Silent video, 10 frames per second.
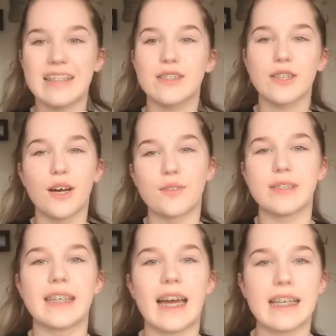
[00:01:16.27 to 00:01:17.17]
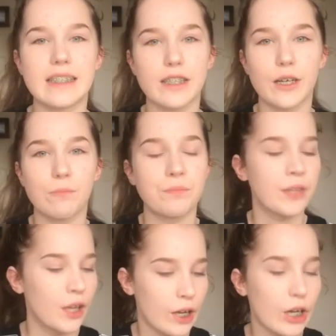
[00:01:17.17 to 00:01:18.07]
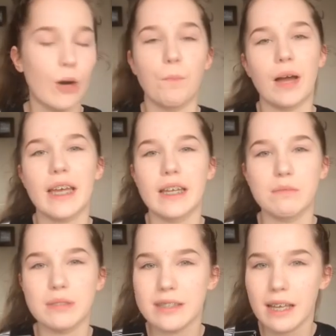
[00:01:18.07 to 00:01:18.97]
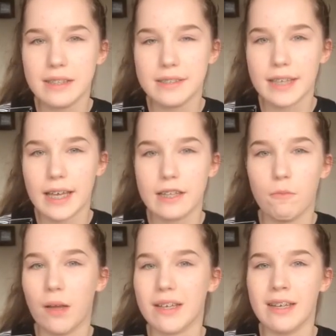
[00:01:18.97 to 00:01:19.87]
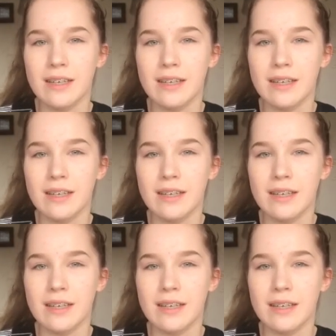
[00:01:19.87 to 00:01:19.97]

so yeah he's um gone back in i'm slightly scared that i'm like